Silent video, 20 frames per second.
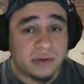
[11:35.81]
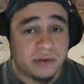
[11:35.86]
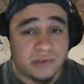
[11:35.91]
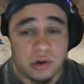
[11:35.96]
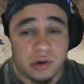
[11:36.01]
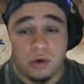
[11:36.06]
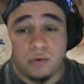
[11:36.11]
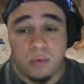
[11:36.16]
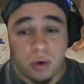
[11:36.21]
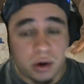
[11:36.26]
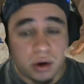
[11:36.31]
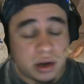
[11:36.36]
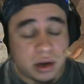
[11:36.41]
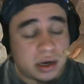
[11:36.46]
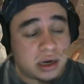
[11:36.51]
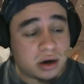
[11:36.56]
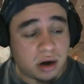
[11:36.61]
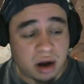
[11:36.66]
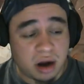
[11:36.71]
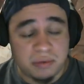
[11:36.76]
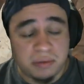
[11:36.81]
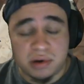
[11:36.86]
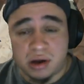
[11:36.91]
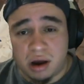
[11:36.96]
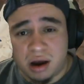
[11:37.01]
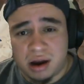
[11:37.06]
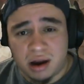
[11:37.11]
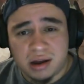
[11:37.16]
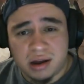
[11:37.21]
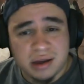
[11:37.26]
If you're a warden in an armored
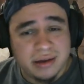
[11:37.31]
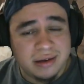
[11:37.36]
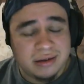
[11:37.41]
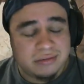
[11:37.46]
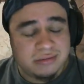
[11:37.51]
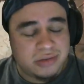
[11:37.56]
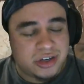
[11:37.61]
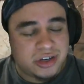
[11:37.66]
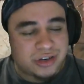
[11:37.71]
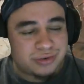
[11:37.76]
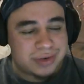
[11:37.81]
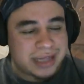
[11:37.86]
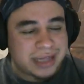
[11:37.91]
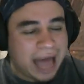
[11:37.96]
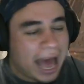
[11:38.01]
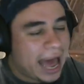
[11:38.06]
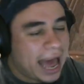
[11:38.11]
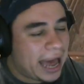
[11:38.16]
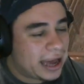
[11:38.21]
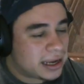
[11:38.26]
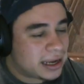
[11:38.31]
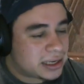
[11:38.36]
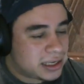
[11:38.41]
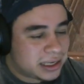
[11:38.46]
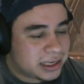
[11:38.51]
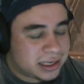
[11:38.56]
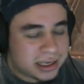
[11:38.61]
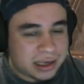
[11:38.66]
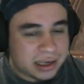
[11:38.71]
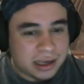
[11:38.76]
car, just
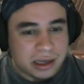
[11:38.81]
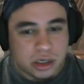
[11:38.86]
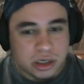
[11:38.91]
relax.